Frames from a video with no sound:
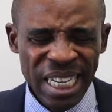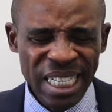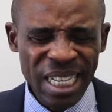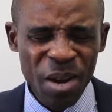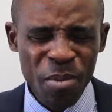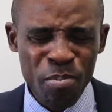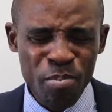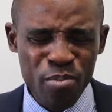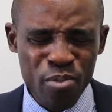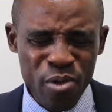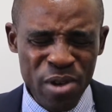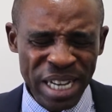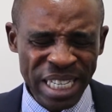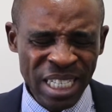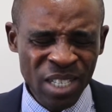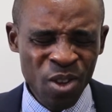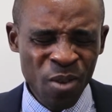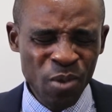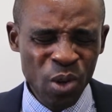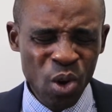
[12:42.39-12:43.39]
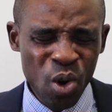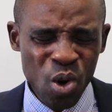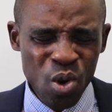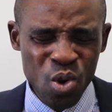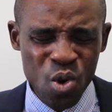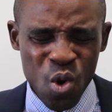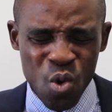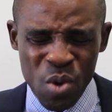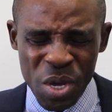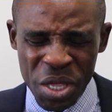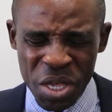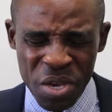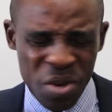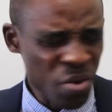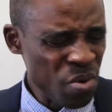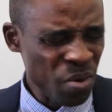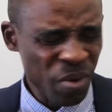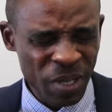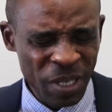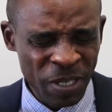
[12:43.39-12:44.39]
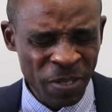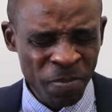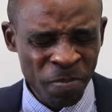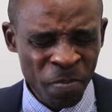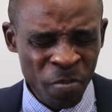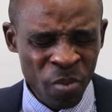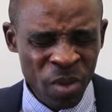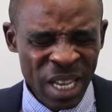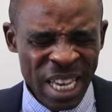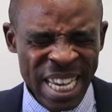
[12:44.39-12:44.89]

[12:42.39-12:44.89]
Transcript: The presence of the Lord go with you Amen.